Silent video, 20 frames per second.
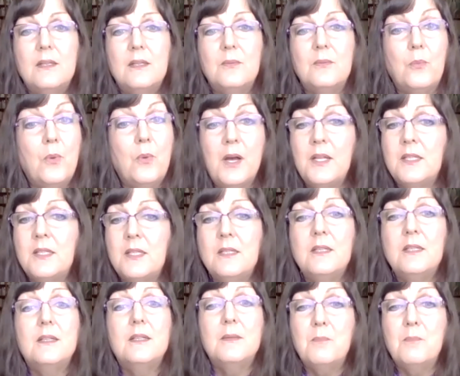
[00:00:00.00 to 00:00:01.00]

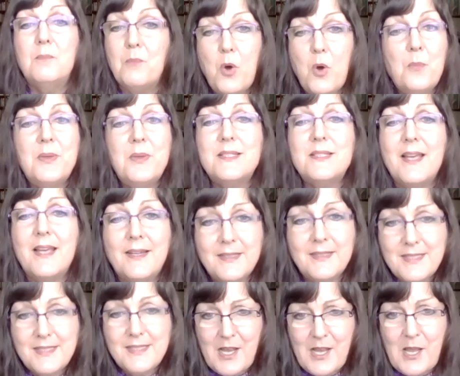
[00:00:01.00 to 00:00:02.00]
one moment at a
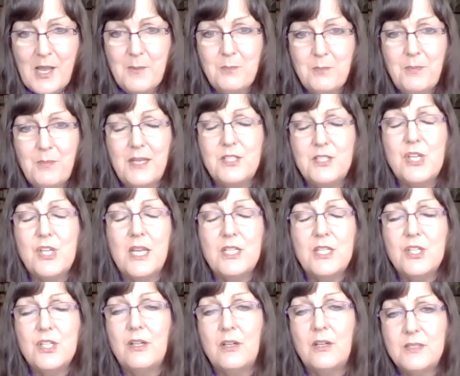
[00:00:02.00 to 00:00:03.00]
time by
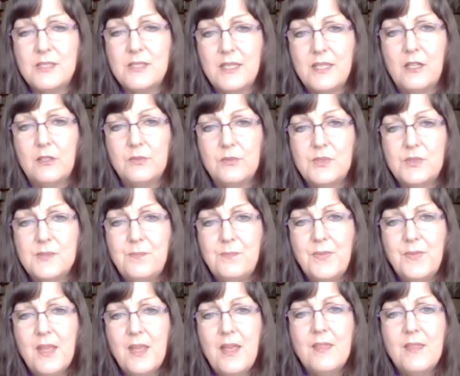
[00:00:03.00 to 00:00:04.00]
changing ourselves.
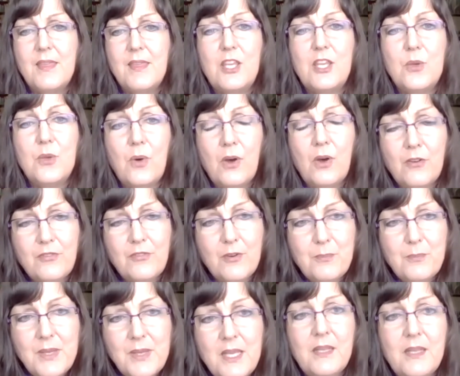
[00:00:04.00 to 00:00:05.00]
Thank you all for
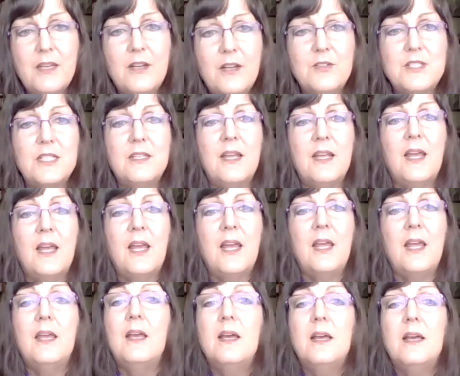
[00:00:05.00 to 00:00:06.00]
being here
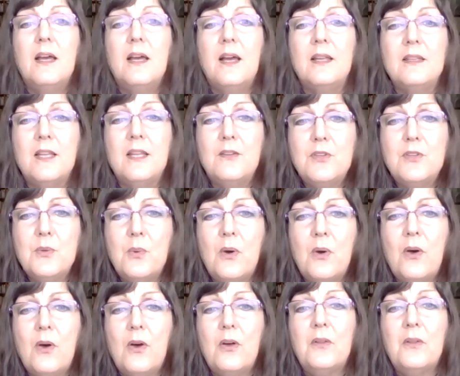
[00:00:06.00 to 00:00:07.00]
today. I love you
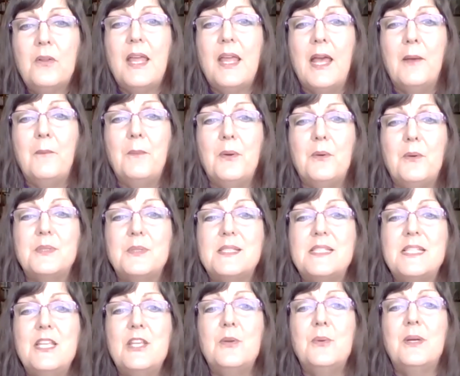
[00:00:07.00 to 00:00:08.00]
all, and we'll
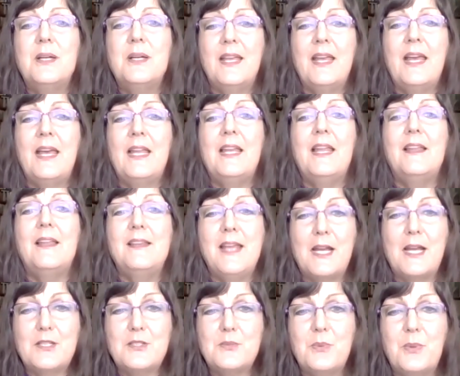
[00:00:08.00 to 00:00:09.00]
see you again
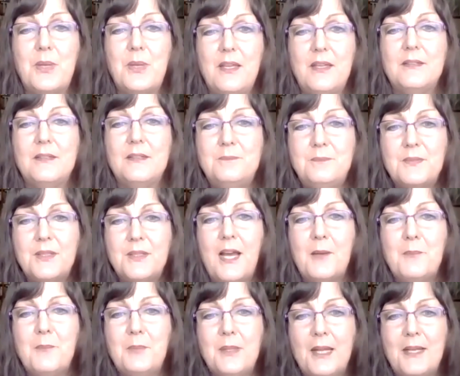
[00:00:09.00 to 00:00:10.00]
next week.
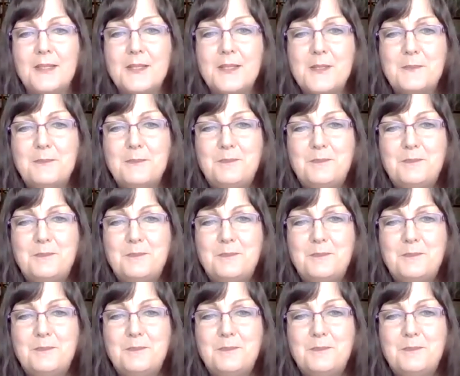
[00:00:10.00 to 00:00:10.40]
God bless.